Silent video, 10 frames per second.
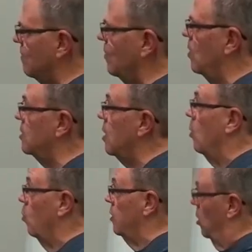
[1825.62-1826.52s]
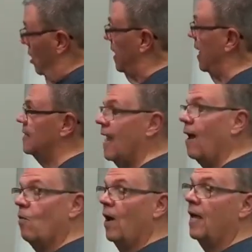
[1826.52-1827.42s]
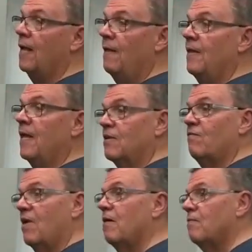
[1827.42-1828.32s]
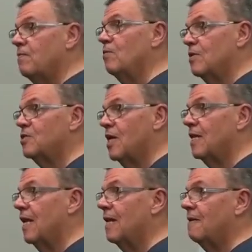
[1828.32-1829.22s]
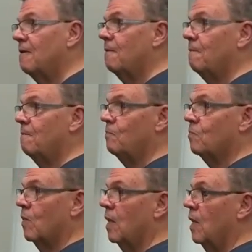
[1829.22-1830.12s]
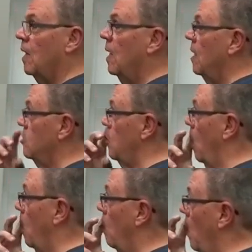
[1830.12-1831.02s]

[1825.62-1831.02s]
foolish. When you look at it that way, it's very foolish, isn't it? So